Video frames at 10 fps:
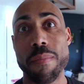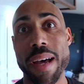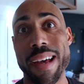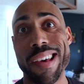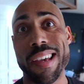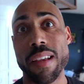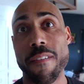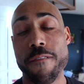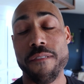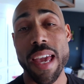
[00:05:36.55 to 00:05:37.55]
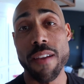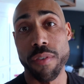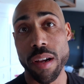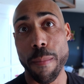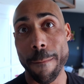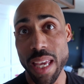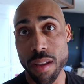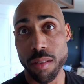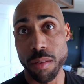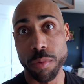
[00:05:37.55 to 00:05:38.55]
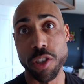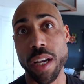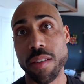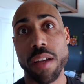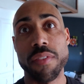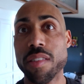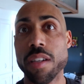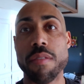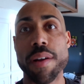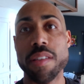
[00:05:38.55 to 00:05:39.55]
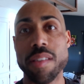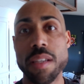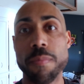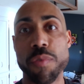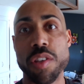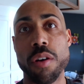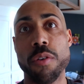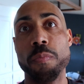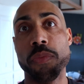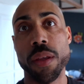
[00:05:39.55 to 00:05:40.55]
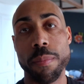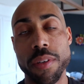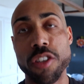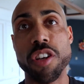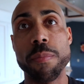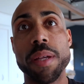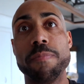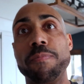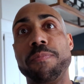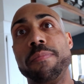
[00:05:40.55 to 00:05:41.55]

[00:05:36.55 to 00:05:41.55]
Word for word: my favorite meal, which you guys will have to stick around to see. So I'm gonna jump in.